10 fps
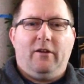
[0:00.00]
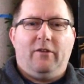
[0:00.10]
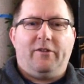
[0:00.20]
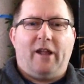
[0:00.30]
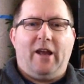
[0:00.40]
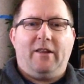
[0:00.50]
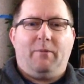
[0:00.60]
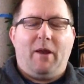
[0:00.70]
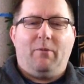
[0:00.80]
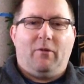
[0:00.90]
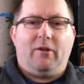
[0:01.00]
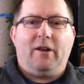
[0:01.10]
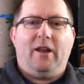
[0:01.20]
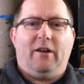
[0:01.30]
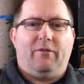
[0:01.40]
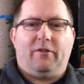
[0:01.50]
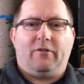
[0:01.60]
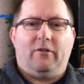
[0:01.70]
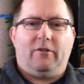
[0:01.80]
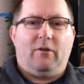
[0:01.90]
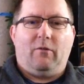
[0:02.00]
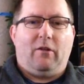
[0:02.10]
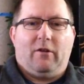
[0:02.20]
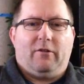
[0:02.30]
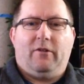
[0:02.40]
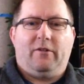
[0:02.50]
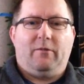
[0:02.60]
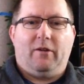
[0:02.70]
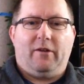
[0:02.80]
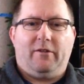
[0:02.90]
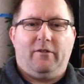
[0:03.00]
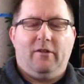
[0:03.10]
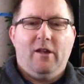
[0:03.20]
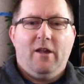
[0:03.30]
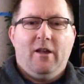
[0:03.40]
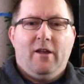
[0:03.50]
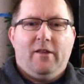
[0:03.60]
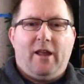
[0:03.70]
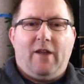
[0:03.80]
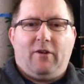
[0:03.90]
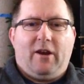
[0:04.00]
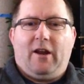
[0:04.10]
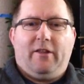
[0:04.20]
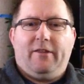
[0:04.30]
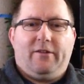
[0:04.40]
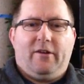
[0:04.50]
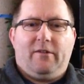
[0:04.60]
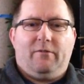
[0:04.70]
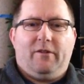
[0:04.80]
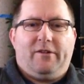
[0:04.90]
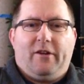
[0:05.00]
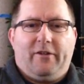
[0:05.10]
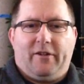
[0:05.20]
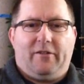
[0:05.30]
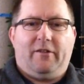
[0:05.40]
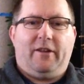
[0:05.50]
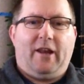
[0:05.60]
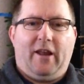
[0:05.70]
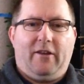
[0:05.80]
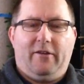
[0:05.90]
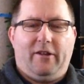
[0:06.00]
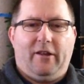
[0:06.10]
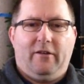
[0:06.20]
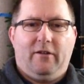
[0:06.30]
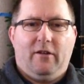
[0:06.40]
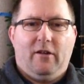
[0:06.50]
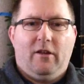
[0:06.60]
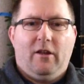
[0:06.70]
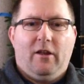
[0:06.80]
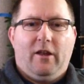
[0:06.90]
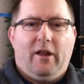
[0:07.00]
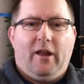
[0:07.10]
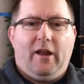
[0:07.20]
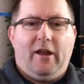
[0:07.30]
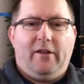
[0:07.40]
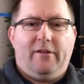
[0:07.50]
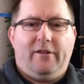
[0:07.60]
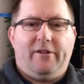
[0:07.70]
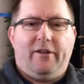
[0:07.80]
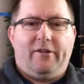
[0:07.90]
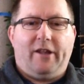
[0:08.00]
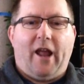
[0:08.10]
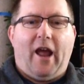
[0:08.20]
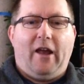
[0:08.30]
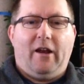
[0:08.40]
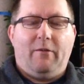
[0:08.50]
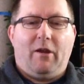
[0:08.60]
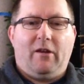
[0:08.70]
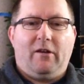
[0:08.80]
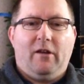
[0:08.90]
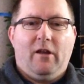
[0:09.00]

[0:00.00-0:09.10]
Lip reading: sign the paperwork needed for short-term or long-term disability. So they have great health insurance, but it's useless because they can't use it. And it's just so sad. I mean,